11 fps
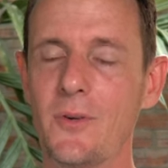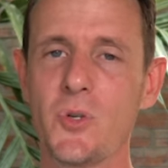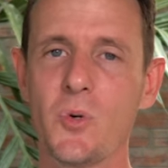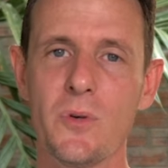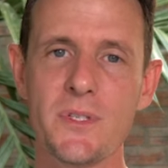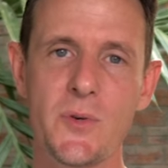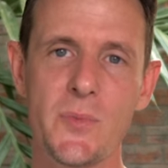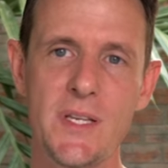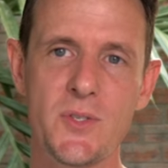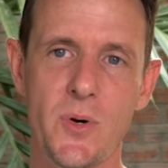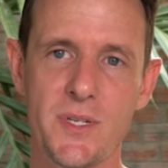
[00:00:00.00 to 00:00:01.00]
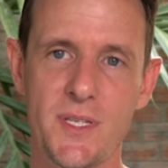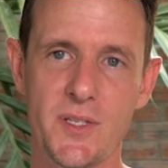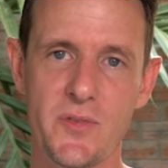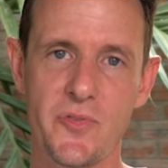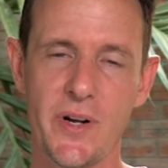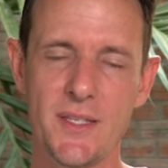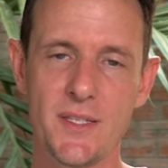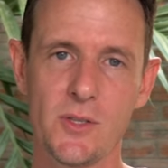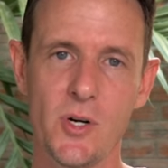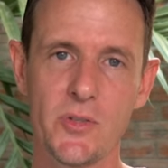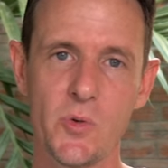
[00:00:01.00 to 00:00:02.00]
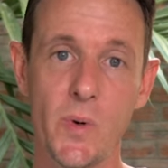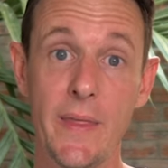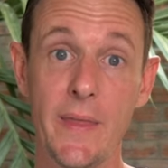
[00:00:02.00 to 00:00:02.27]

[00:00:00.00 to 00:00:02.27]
tools and resources and friends along the way